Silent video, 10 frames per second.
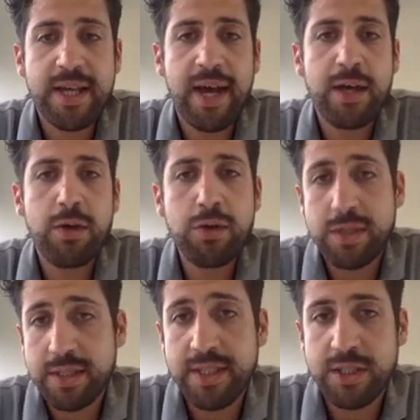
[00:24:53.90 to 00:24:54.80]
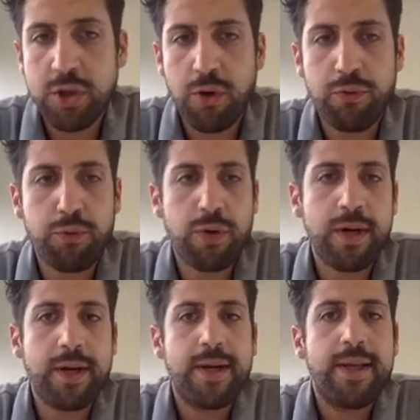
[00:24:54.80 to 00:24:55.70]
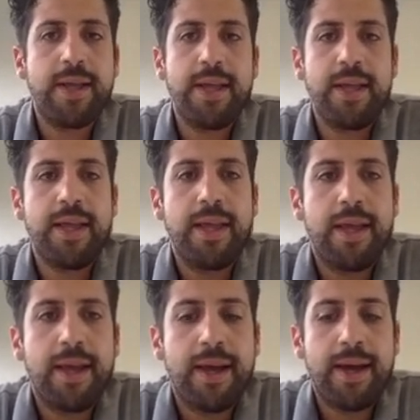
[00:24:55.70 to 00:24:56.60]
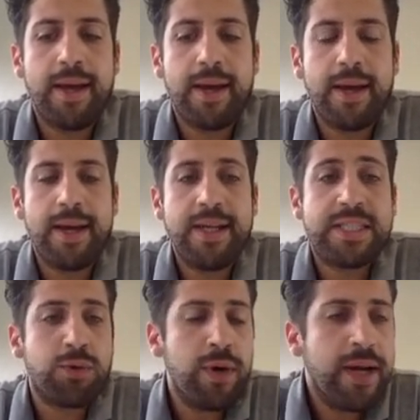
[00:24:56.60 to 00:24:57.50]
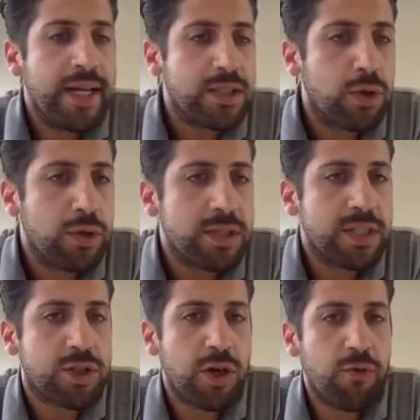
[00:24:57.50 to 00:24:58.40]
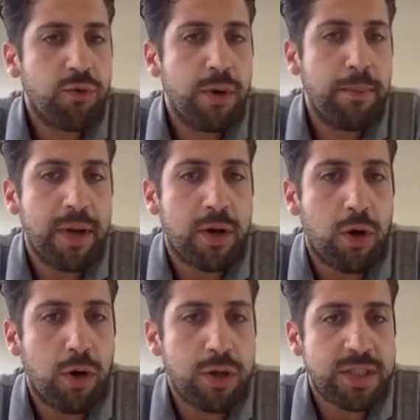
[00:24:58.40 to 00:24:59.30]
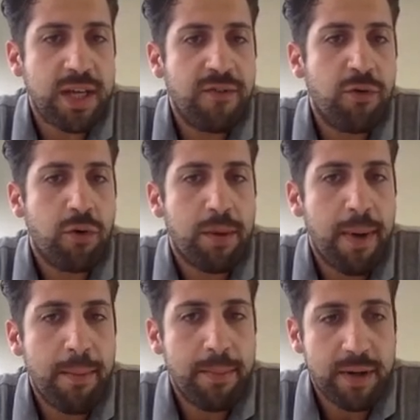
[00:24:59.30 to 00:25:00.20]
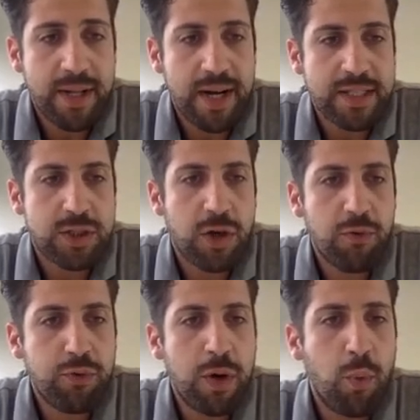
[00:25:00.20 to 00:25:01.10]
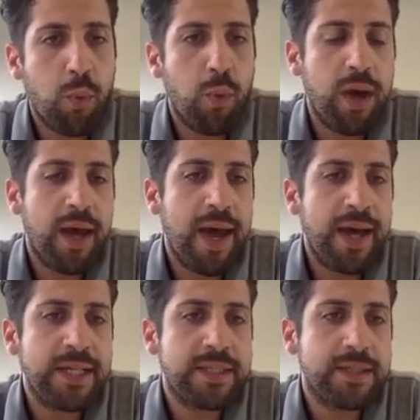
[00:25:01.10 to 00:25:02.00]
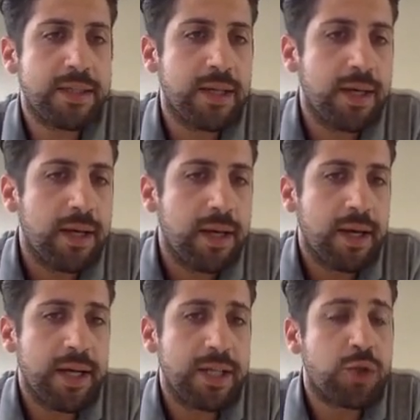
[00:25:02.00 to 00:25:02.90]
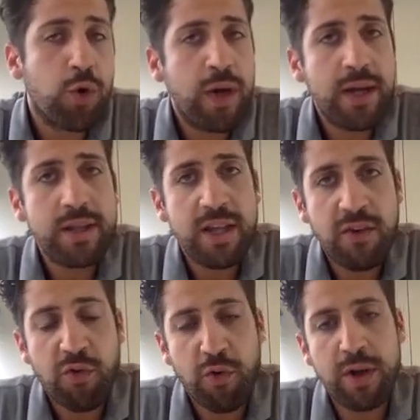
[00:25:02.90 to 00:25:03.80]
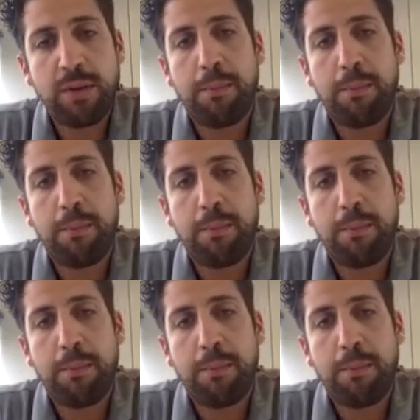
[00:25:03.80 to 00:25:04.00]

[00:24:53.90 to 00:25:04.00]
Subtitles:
I use this software. It's really nice to use this software because if you remember the last software, we had 3 different